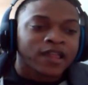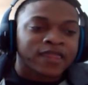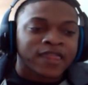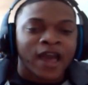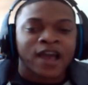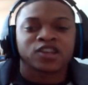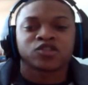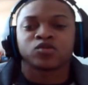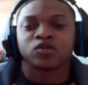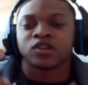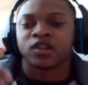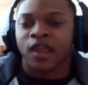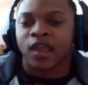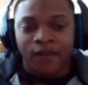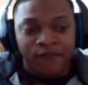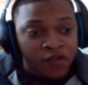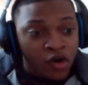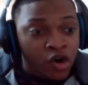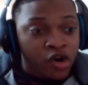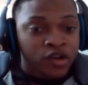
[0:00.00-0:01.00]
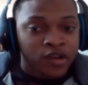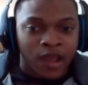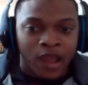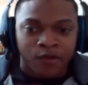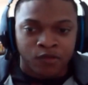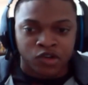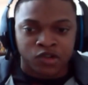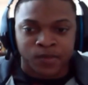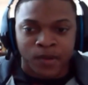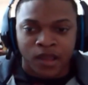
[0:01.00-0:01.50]
that's when they've earned
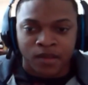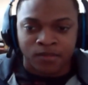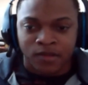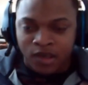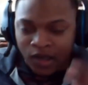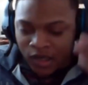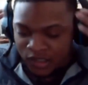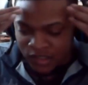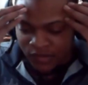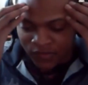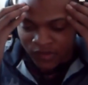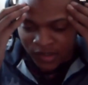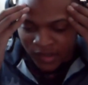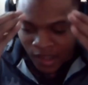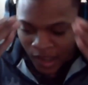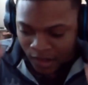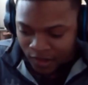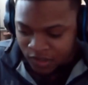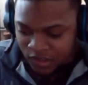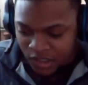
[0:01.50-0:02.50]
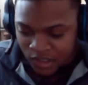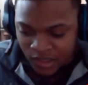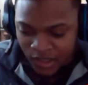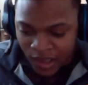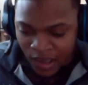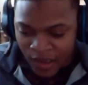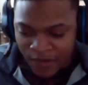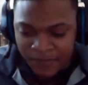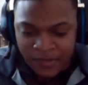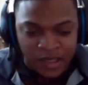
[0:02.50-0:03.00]
that respect because of the knowledge that they
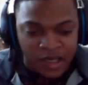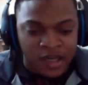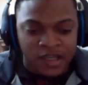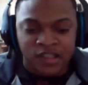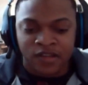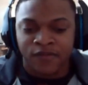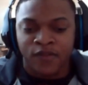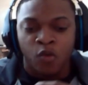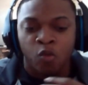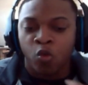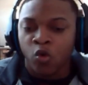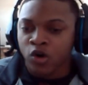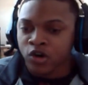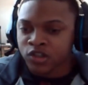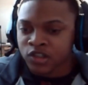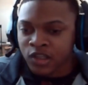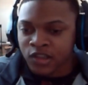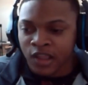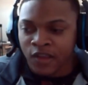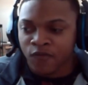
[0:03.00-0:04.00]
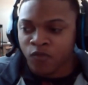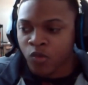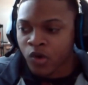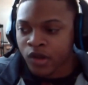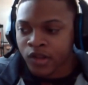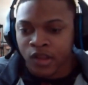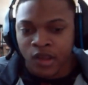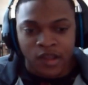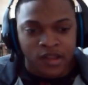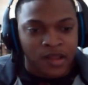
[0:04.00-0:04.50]
have, because of the wars that they've
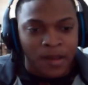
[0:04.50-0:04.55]
won,